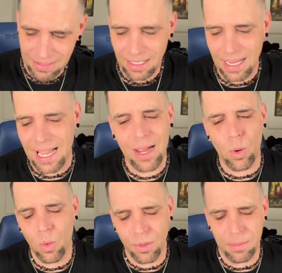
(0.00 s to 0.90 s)
I
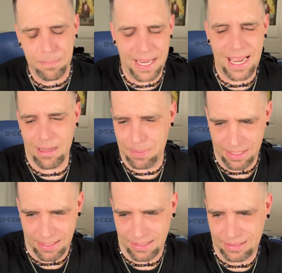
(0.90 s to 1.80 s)
ordered a pack of
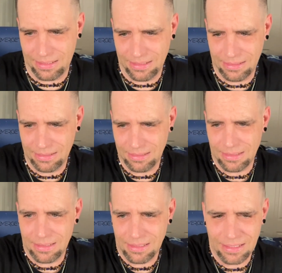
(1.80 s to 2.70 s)
picks
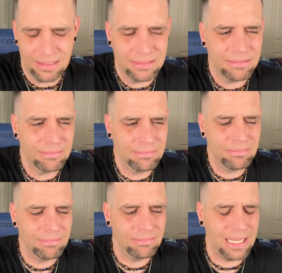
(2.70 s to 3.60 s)
on
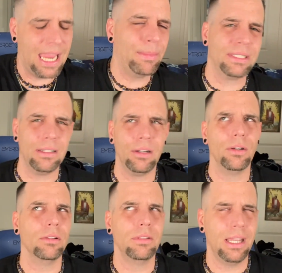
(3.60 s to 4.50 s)
Amazon,
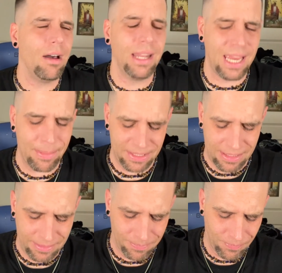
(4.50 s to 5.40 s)
on
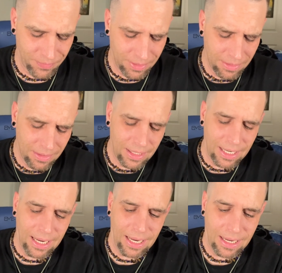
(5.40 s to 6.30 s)
Amazon.
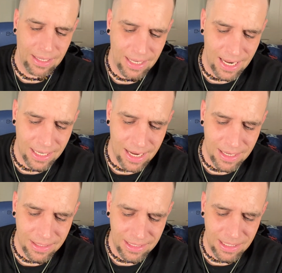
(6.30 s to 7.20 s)
And I got
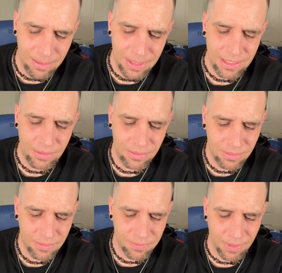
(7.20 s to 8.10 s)
an email
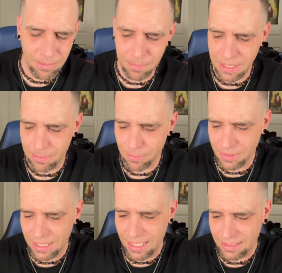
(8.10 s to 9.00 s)
from the people
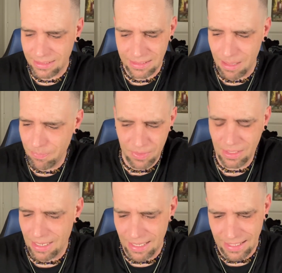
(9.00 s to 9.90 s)
saying something
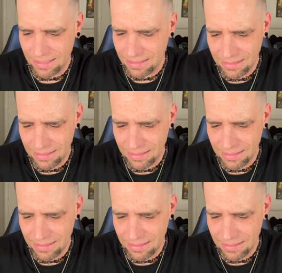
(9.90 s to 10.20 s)
like,